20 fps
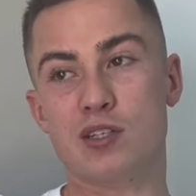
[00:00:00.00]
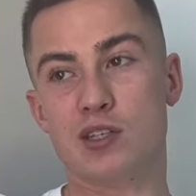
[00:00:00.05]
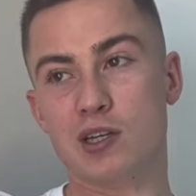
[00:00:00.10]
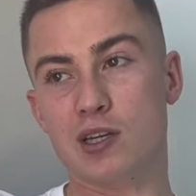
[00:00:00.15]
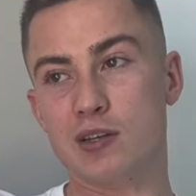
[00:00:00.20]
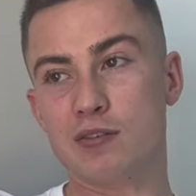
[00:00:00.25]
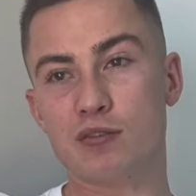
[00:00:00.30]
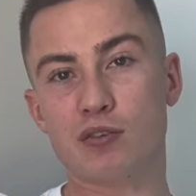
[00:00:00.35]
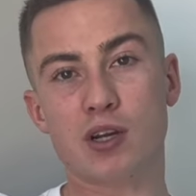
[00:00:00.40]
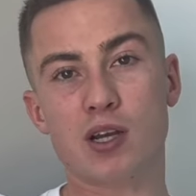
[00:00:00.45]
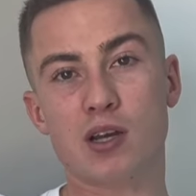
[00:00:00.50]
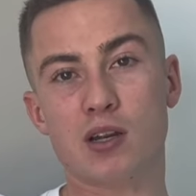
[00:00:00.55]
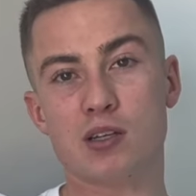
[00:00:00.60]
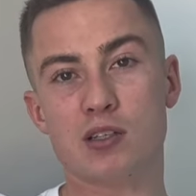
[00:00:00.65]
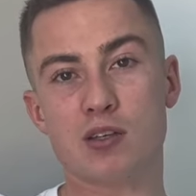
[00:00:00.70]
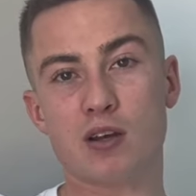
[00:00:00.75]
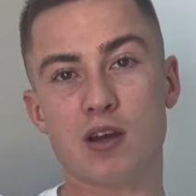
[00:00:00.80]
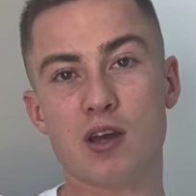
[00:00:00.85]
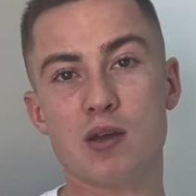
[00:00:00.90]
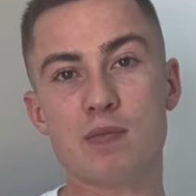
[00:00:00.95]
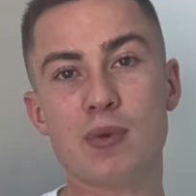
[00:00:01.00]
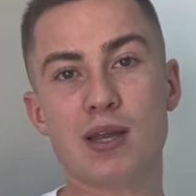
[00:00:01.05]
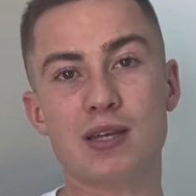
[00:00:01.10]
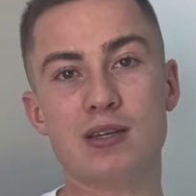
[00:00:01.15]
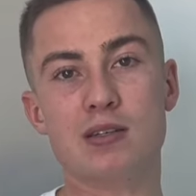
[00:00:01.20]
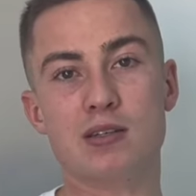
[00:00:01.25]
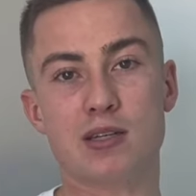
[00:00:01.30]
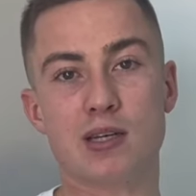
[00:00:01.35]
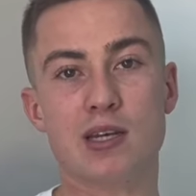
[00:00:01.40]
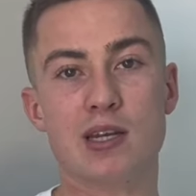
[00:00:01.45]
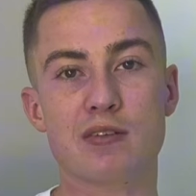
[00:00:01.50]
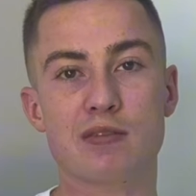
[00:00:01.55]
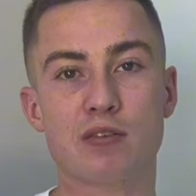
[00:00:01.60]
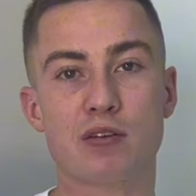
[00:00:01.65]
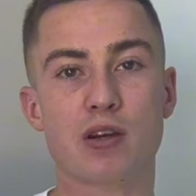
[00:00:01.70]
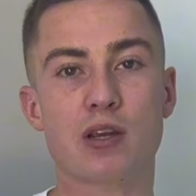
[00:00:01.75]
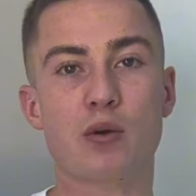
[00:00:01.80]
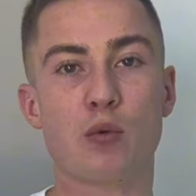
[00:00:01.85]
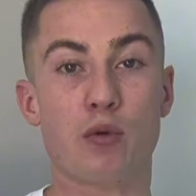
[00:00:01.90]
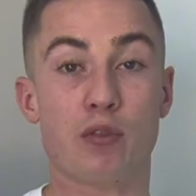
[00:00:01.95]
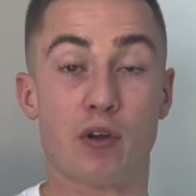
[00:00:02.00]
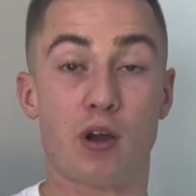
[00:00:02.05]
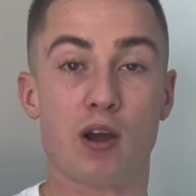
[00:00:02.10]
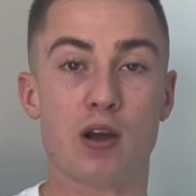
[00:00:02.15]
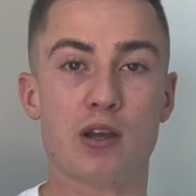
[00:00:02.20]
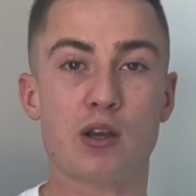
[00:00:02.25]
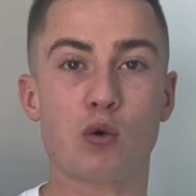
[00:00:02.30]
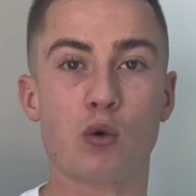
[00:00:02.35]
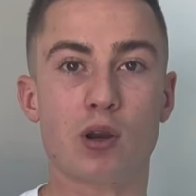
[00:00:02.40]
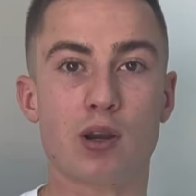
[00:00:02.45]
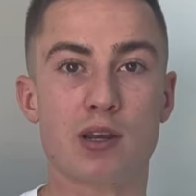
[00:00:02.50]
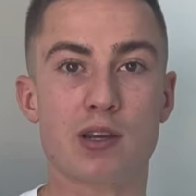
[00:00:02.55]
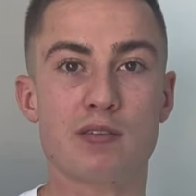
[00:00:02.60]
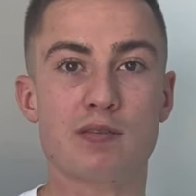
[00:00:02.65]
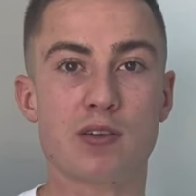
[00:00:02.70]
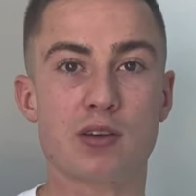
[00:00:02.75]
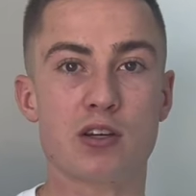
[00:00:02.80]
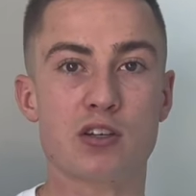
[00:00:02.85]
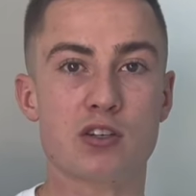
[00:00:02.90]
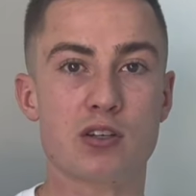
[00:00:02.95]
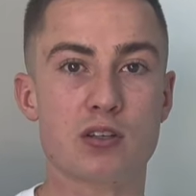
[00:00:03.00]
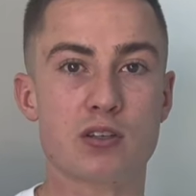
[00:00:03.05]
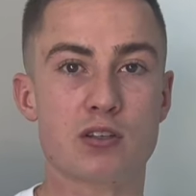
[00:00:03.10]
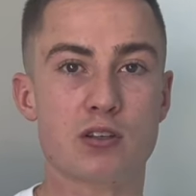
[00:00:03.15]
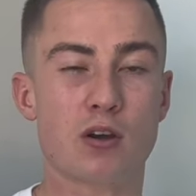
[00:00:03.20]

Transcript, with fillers: delivering on time and delivering with high quality finishes.